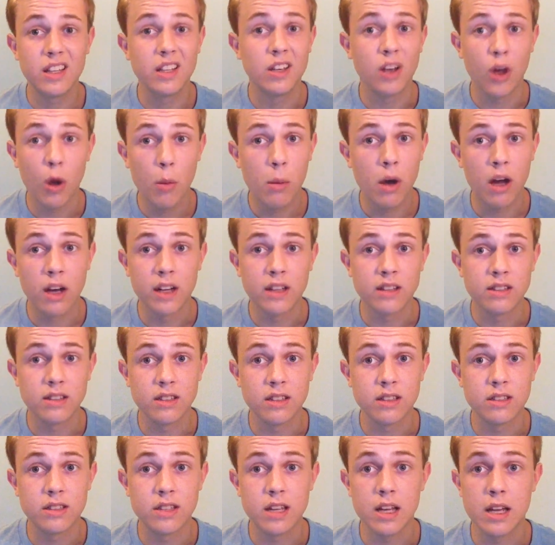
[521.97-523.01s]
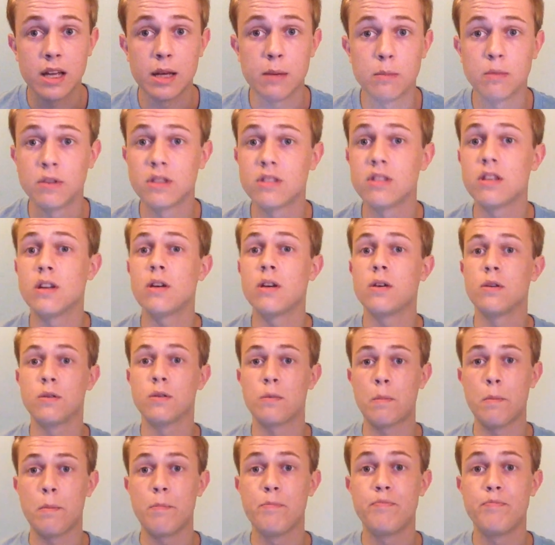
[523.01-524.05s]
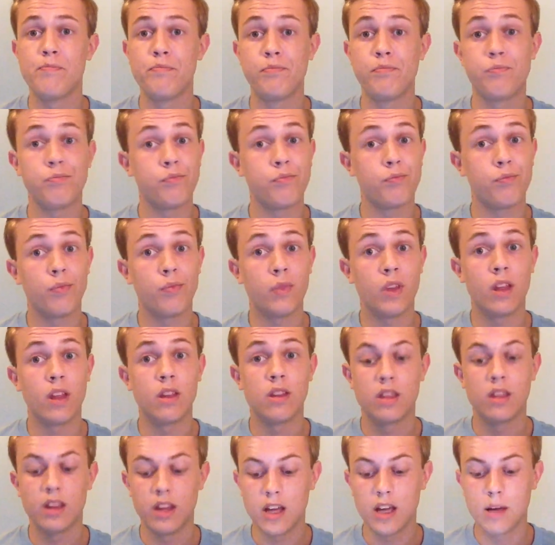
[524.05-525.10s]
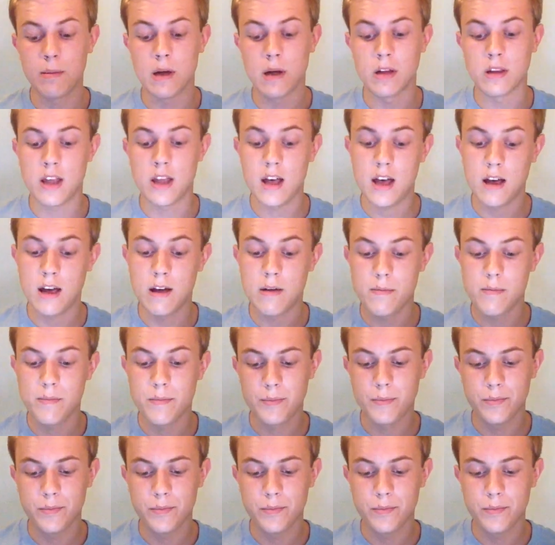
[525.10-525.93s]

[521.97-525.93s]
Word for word: nobody's the same, so think about that.